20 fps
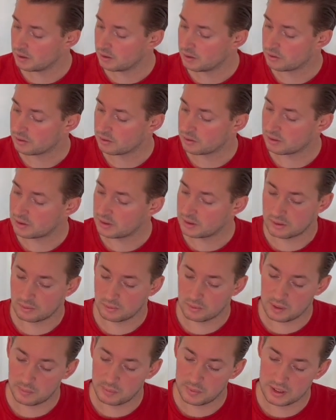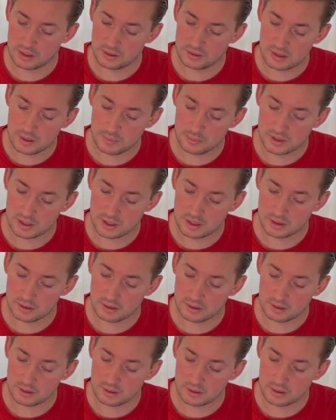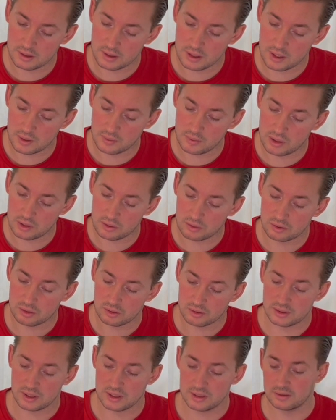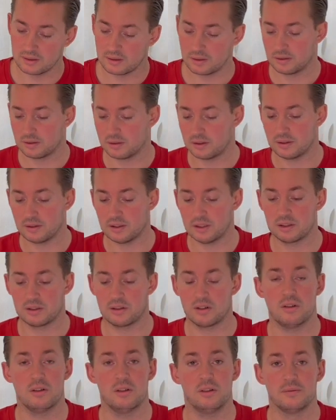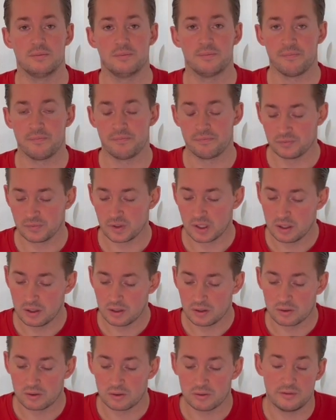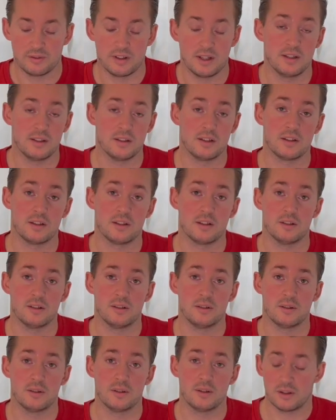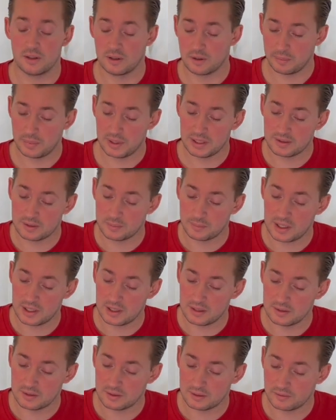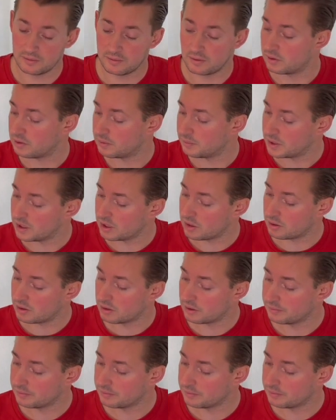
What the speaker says: So this will be something I will also test on this car to find a best balance for my car.